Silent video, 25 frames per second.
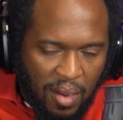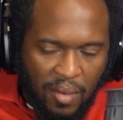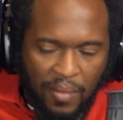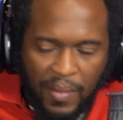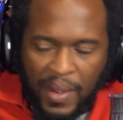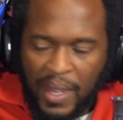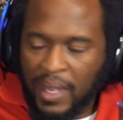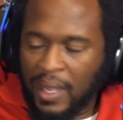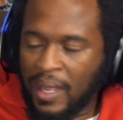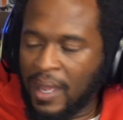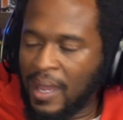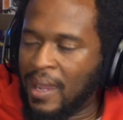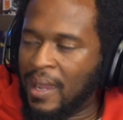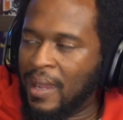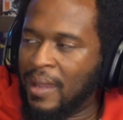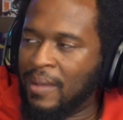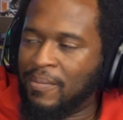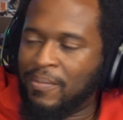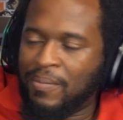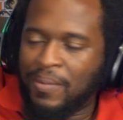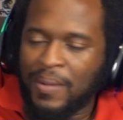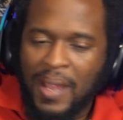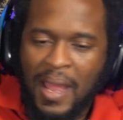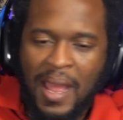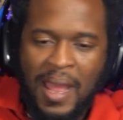my God.
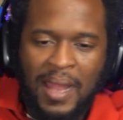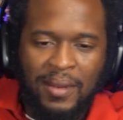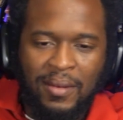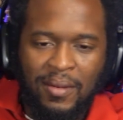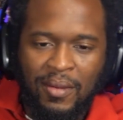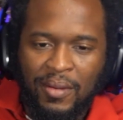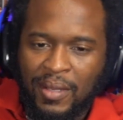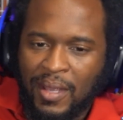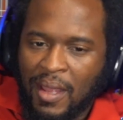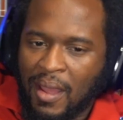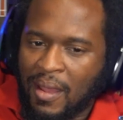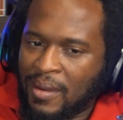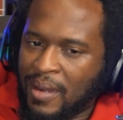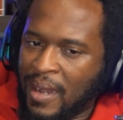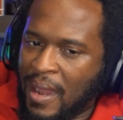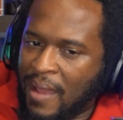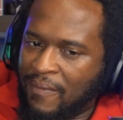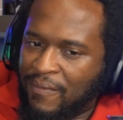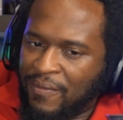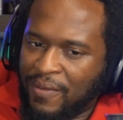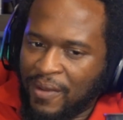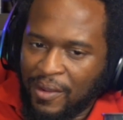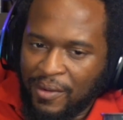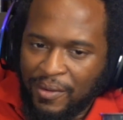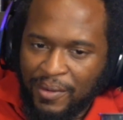I know y'all
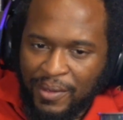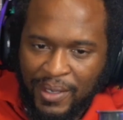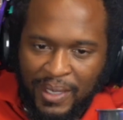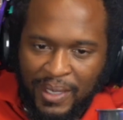not flirting